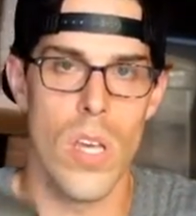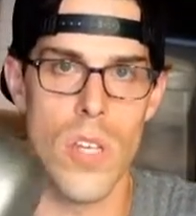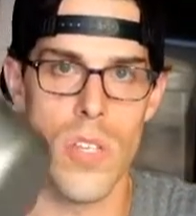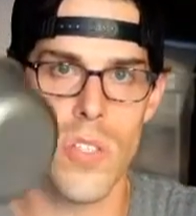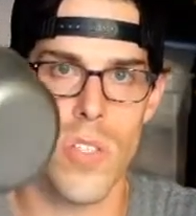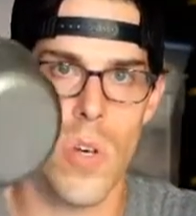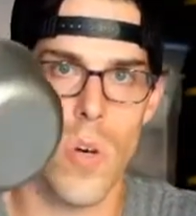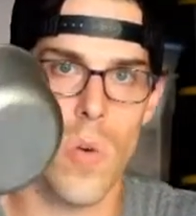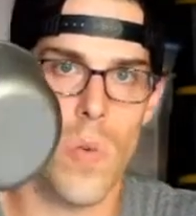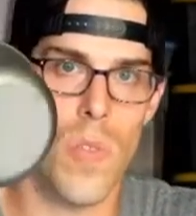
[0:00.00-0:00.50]

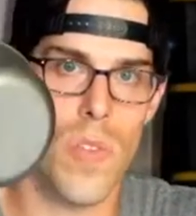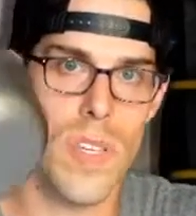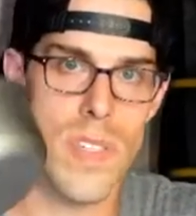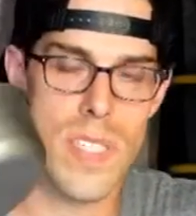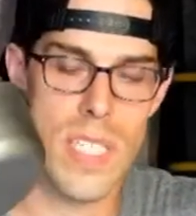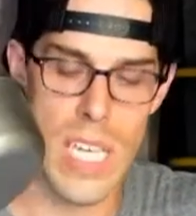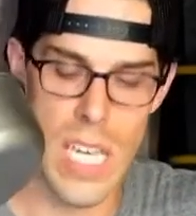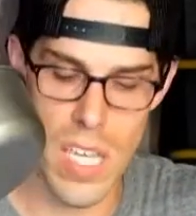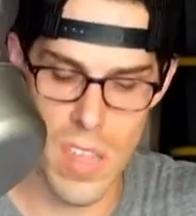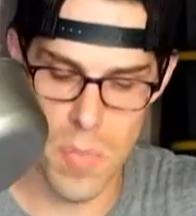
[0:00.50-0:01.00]
So this
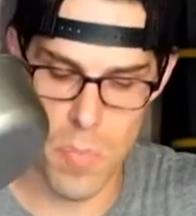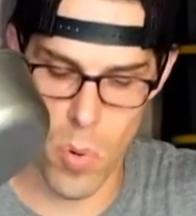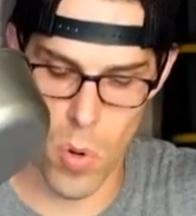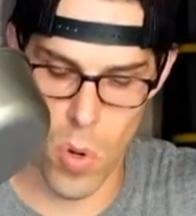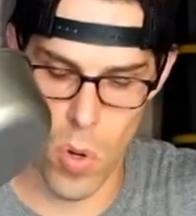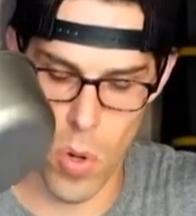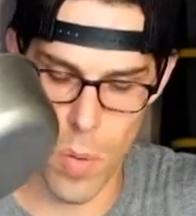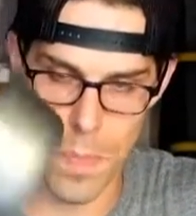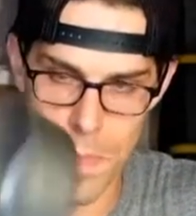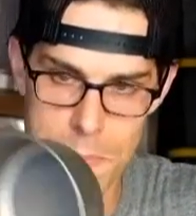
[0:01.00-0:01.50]
Keith
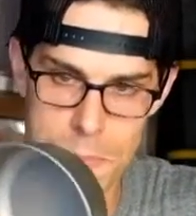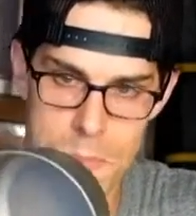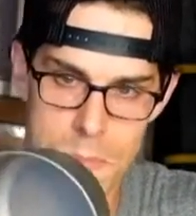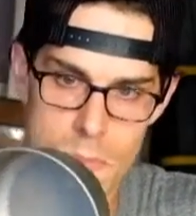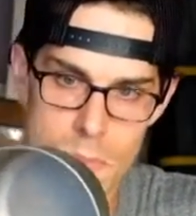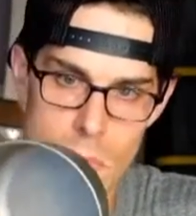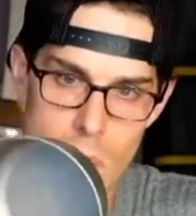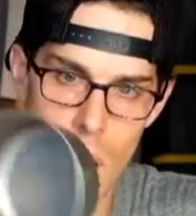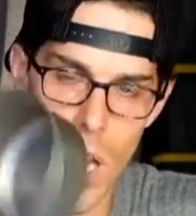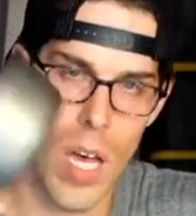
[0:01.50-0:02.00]
bowl,
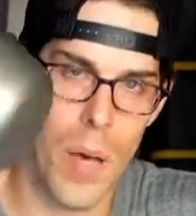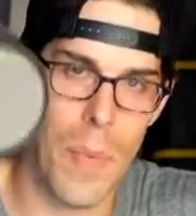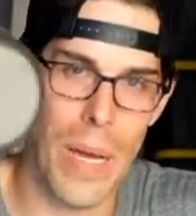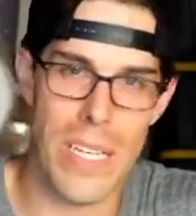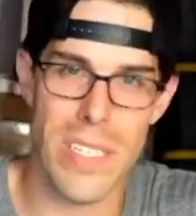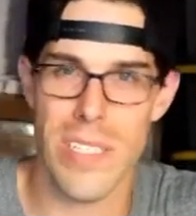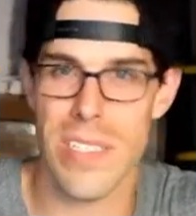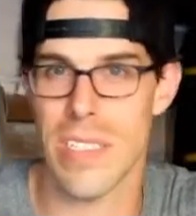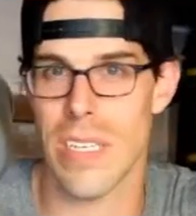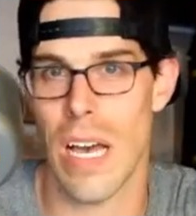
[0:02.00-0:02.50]
I
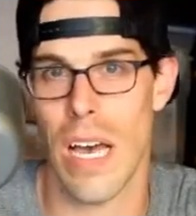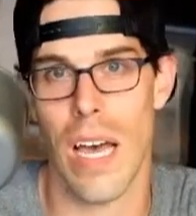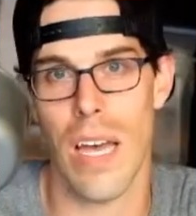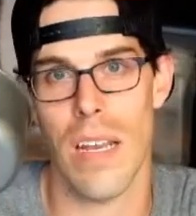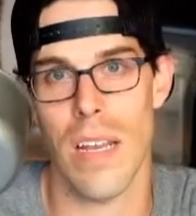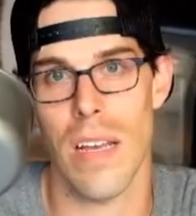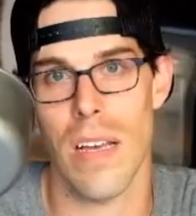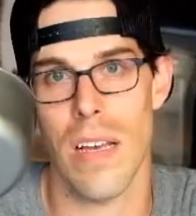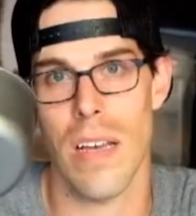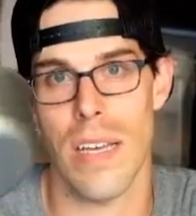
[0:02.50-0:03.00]
just
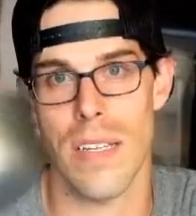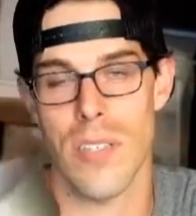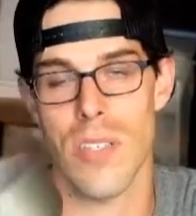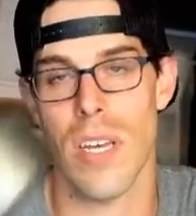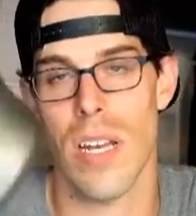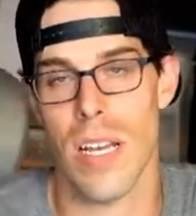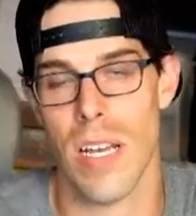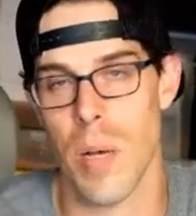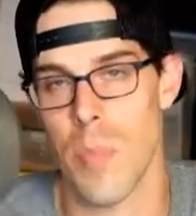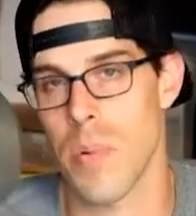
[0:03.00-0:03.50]
got
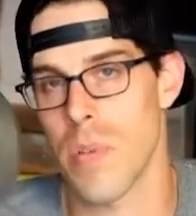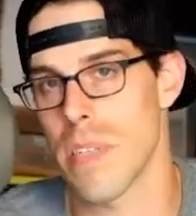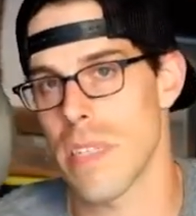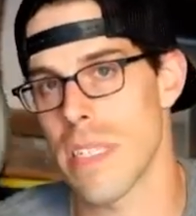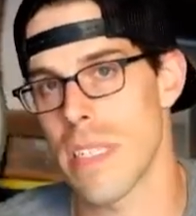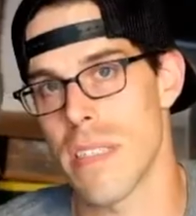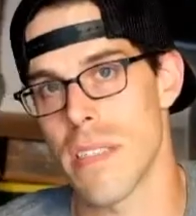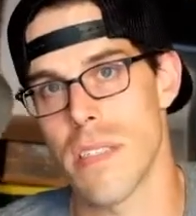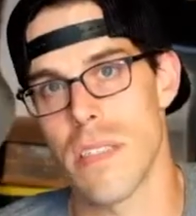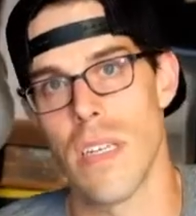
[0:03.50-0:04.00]
a couple of
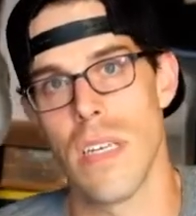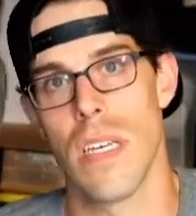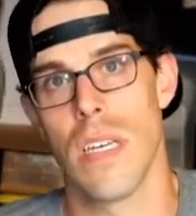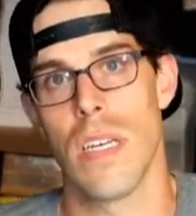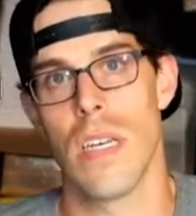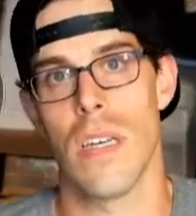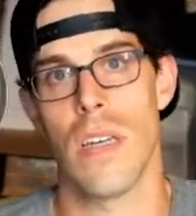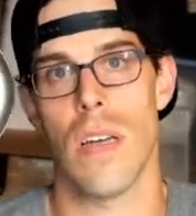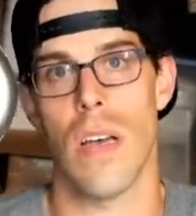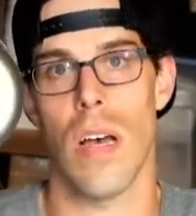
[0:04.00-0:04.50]
these
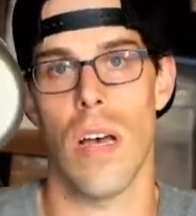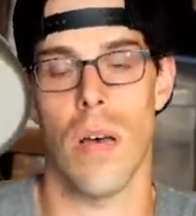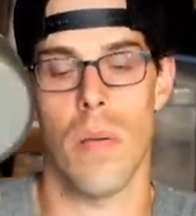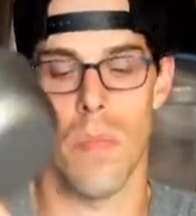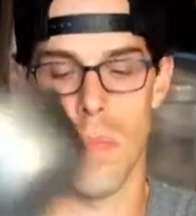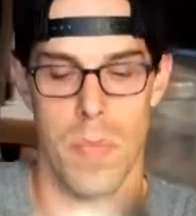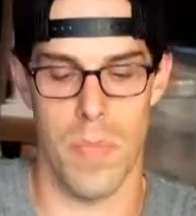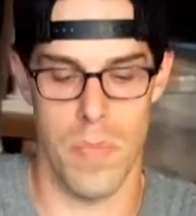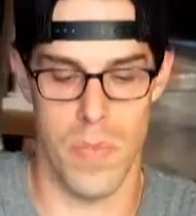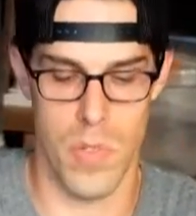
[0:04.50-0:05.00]

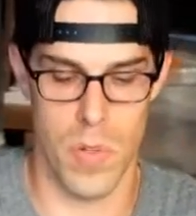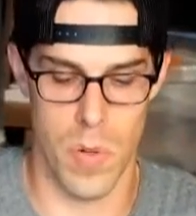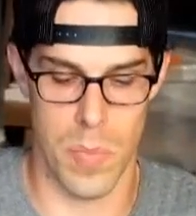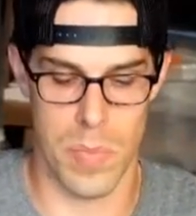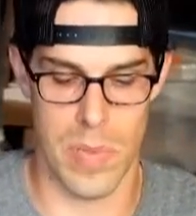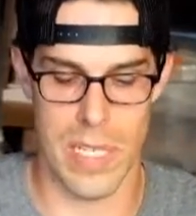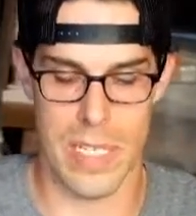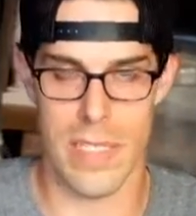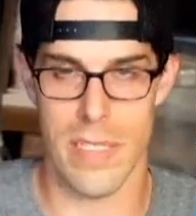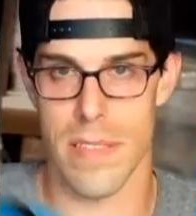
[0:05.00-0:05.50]
to
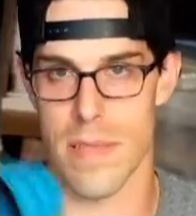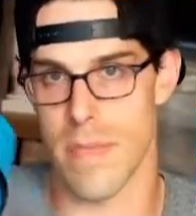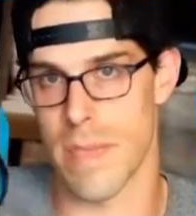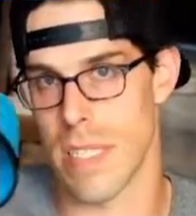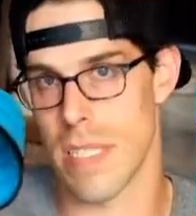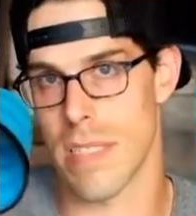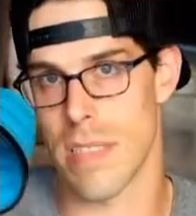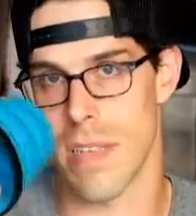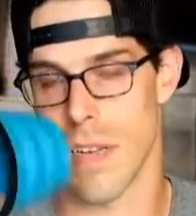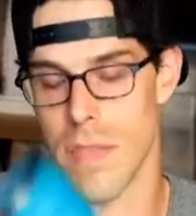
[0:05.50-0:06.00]
replace
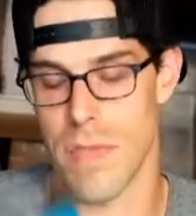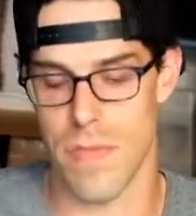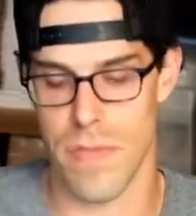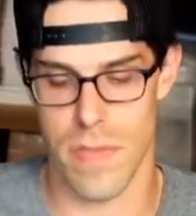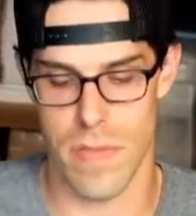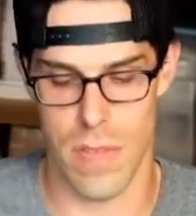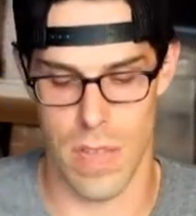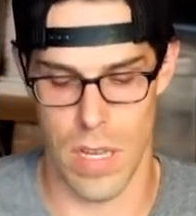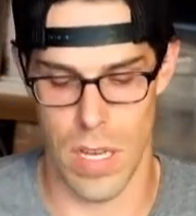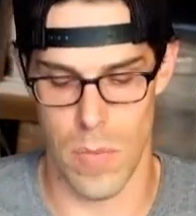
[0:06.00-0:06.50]
this stuff.
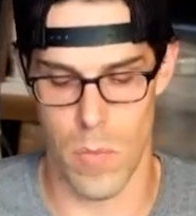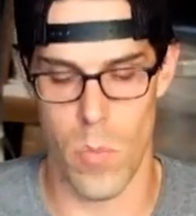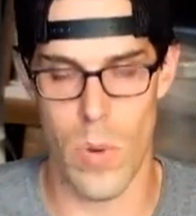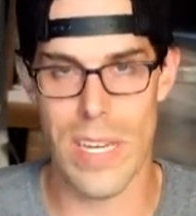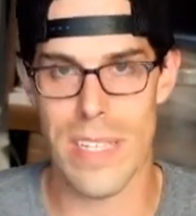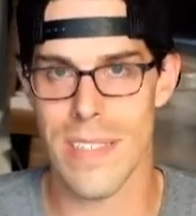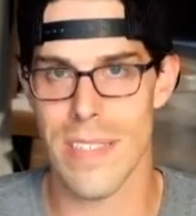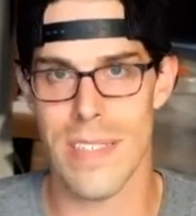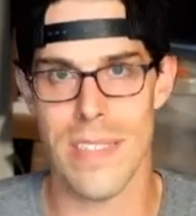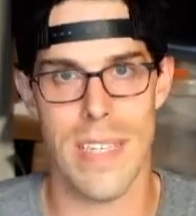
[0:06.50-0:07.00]

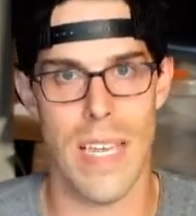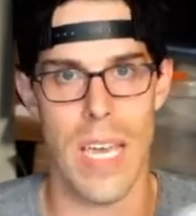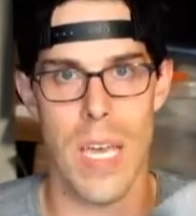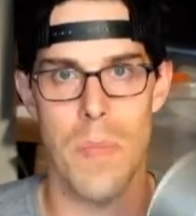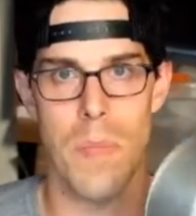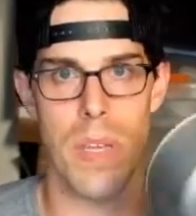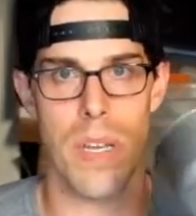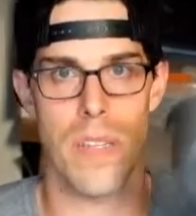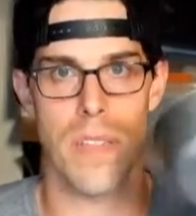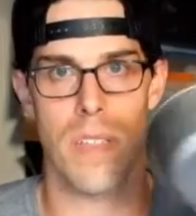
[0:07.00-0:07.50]
Weighs the
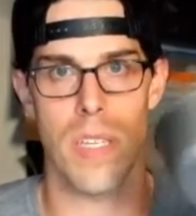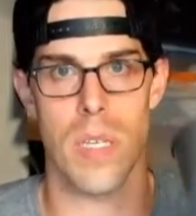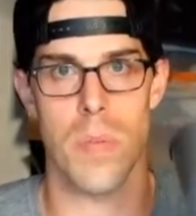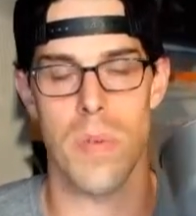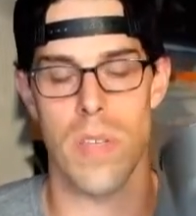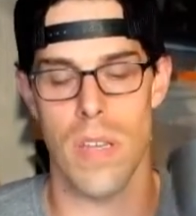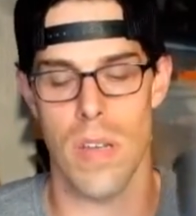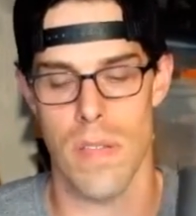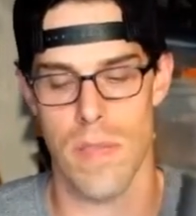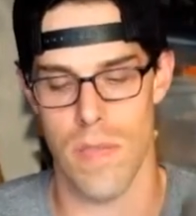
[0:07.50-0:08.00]
same, and it's going to
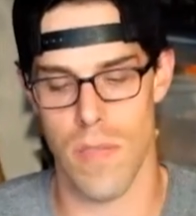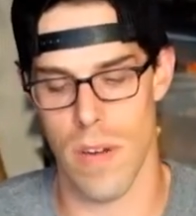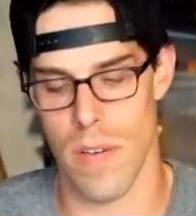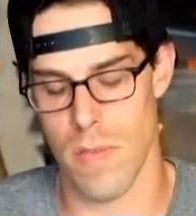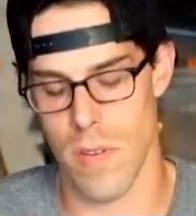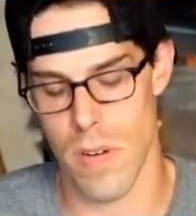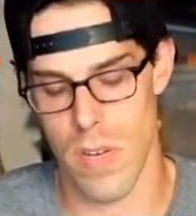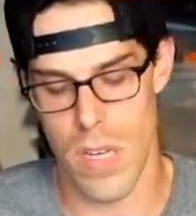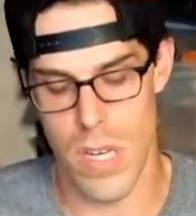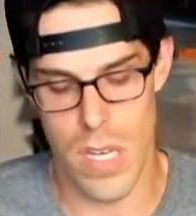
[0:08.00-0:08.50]
be there
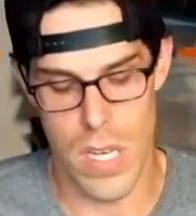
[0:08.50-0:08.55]
forever.